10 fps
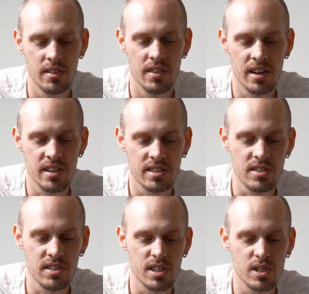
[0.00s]
there is
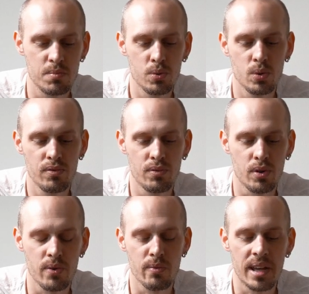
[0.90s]
this spool
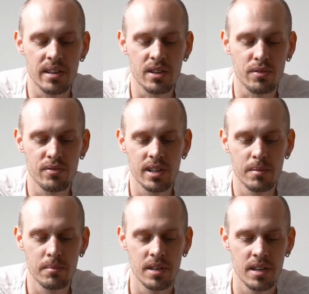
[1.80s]
for rewinding your
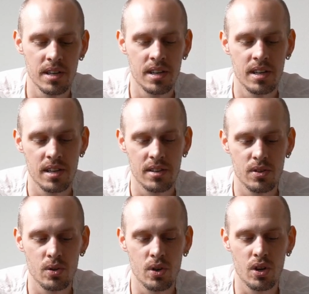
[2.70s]
film.
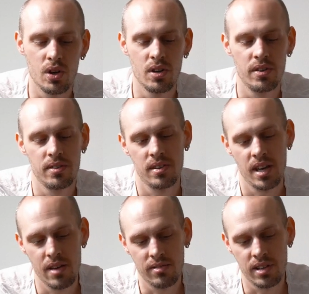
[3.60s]
You
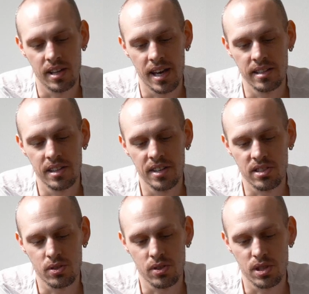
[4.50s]
have a handle
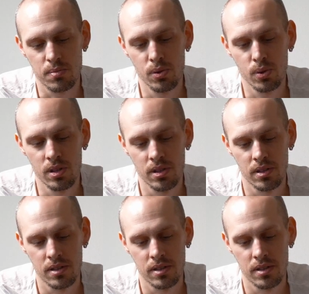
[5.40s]
next to your spool,